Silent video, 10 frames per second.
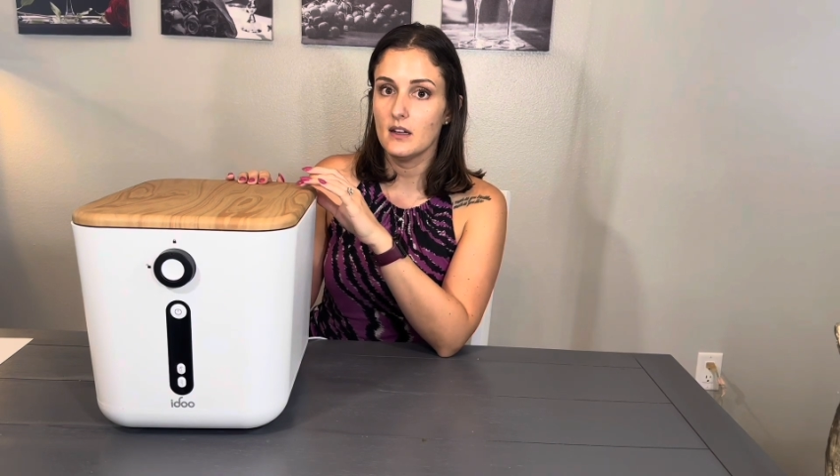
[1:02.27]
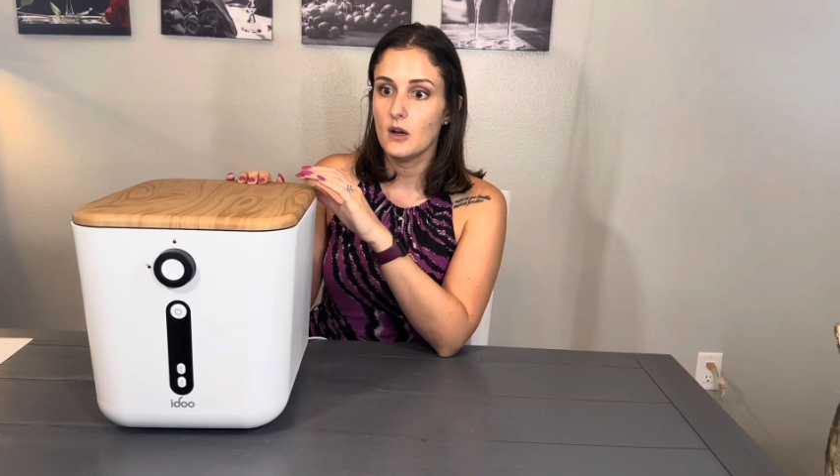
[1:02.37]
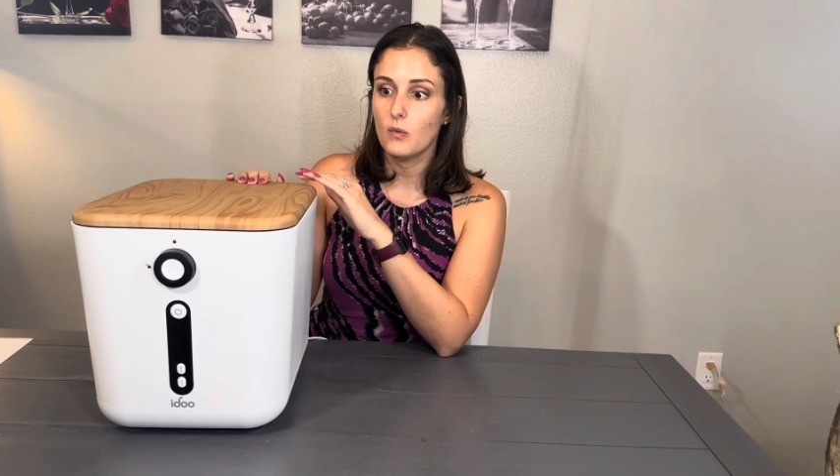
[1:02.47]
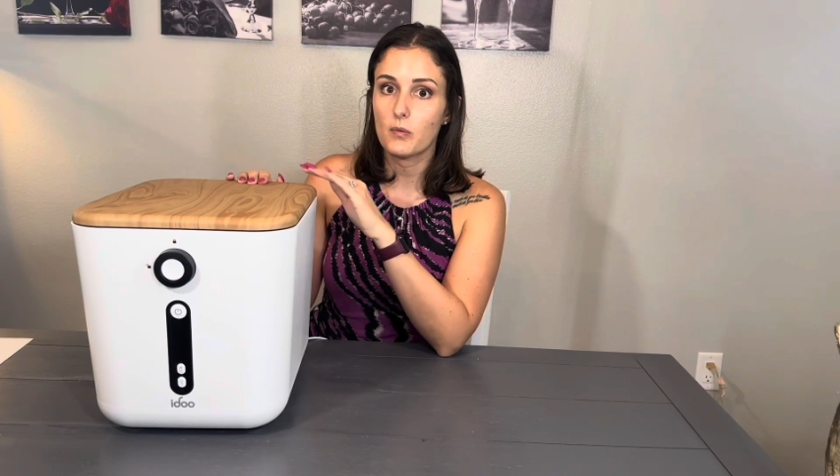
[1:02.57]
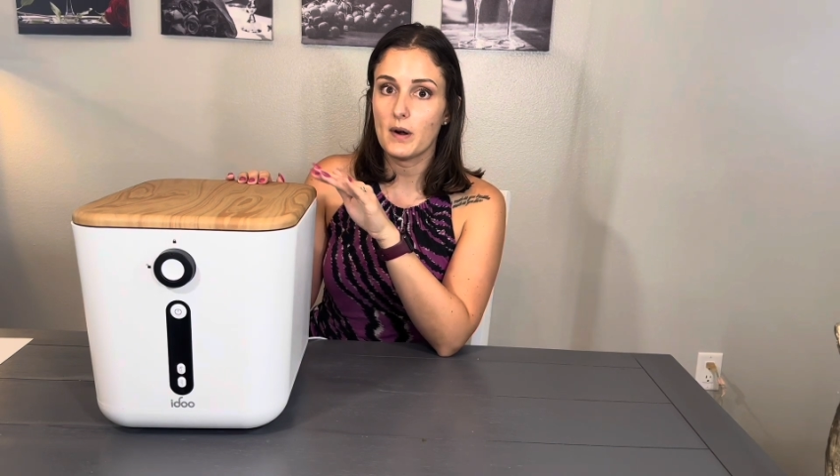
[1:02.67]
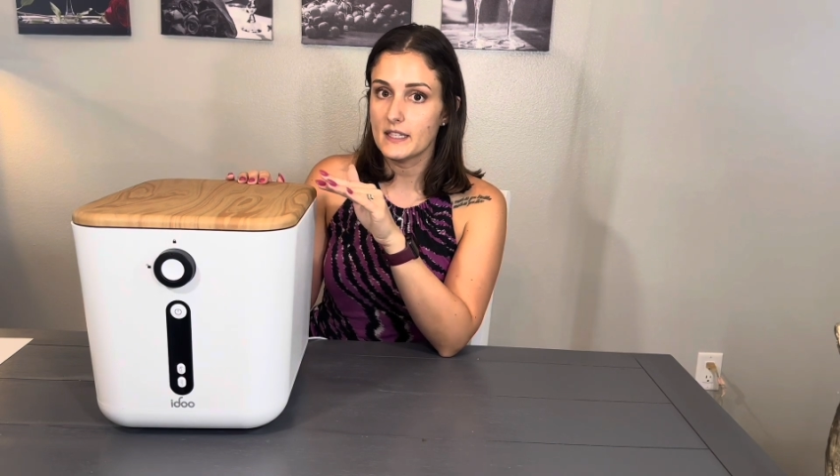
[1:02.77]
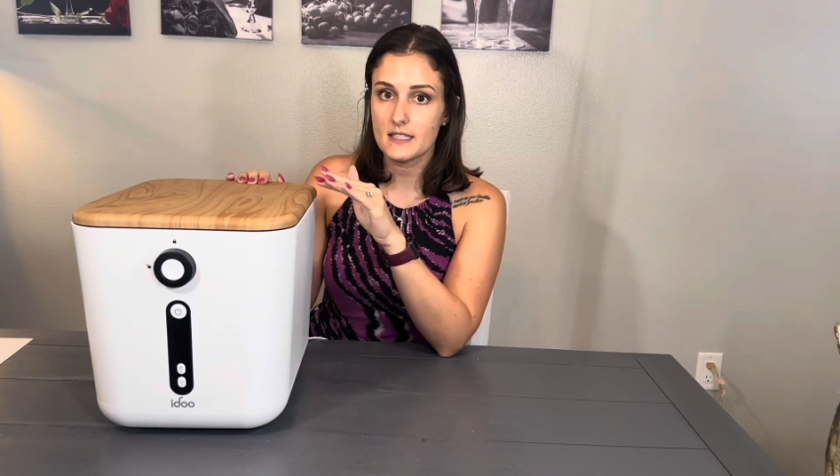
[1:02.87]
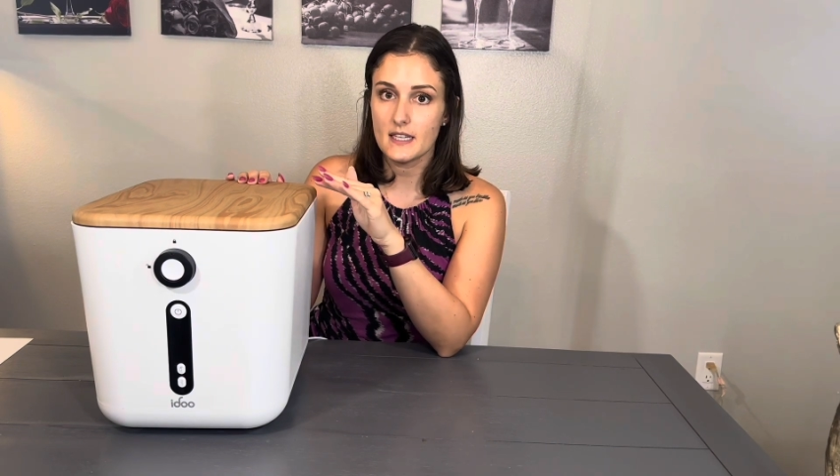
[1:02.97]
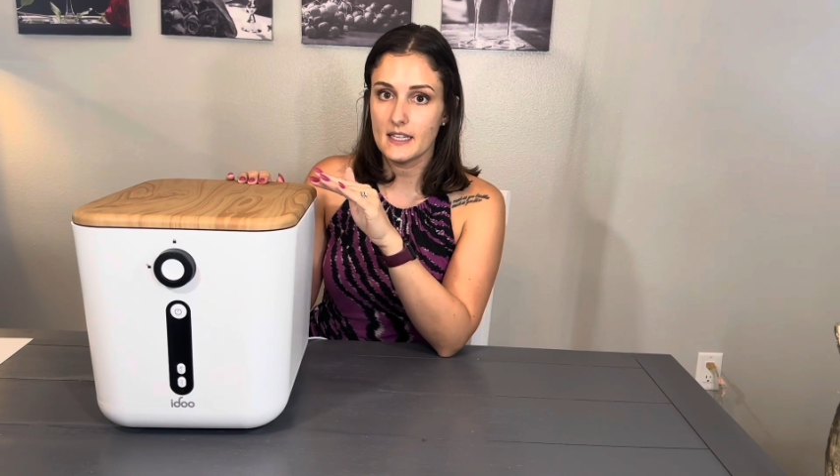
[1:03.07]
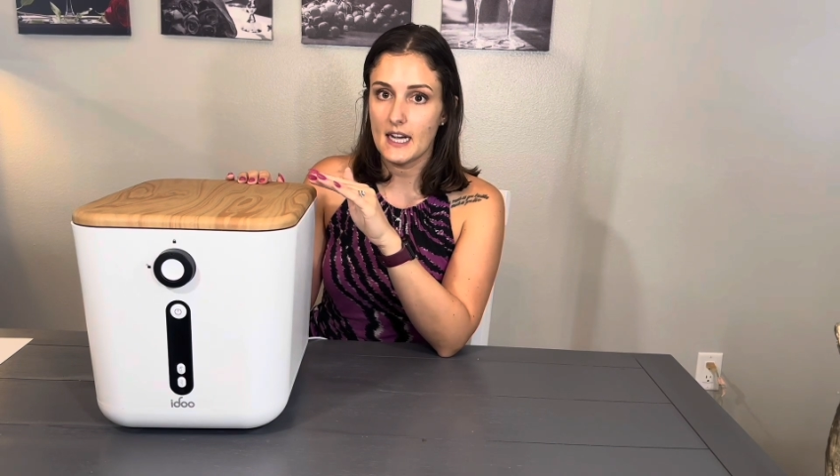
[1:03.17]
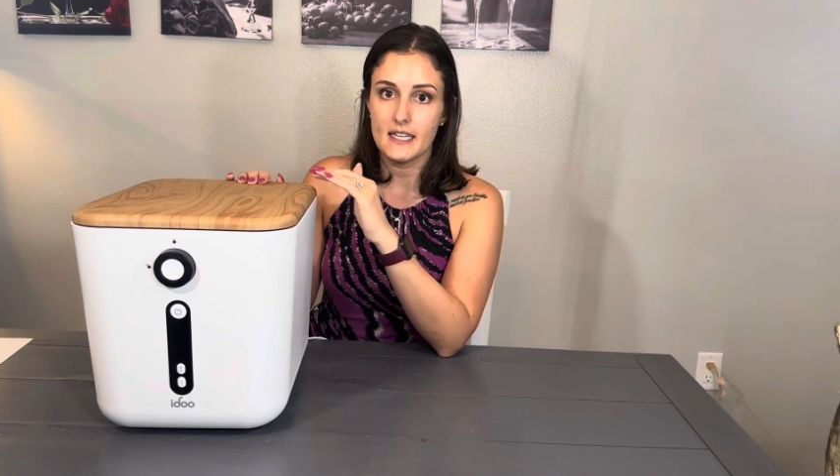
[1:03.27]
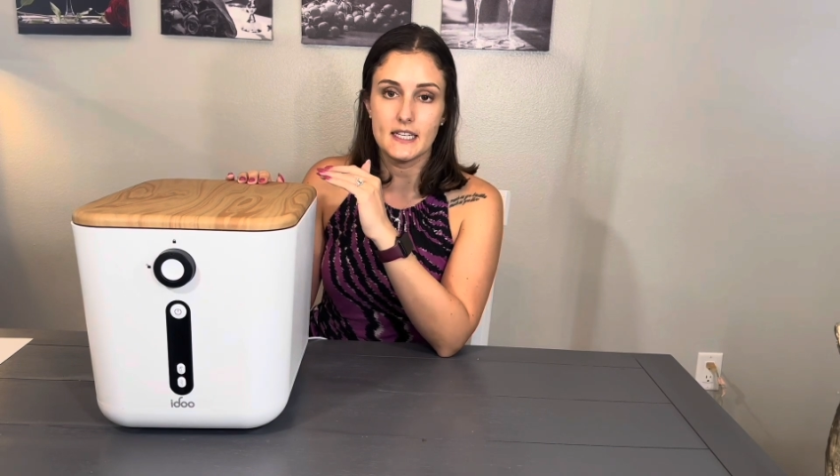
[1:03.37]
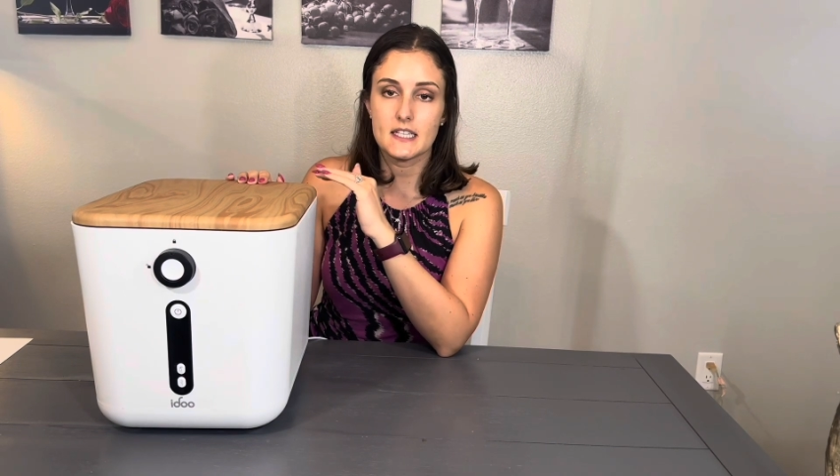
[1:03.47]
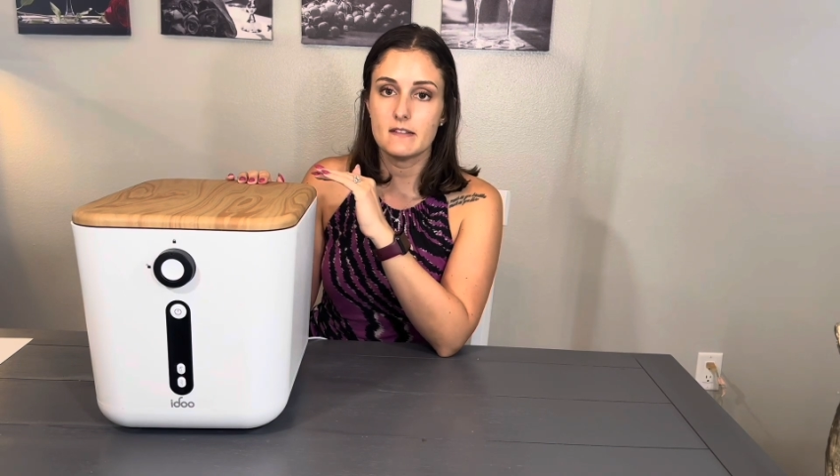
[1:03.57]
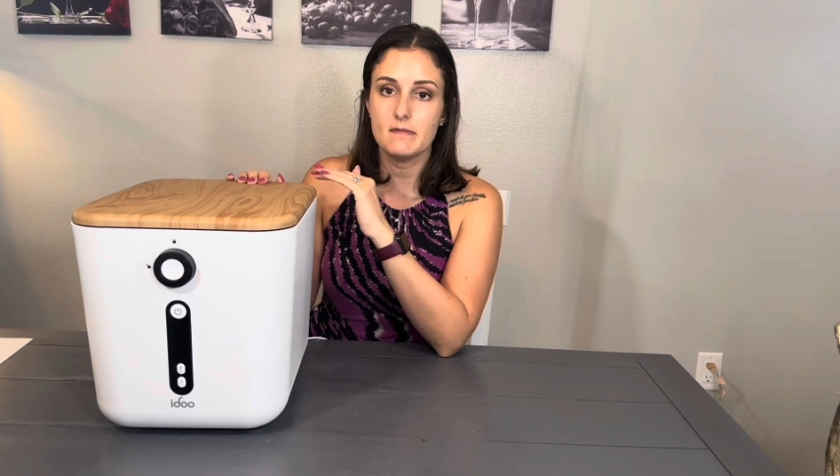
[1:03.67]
We'll run this at night. It doesn't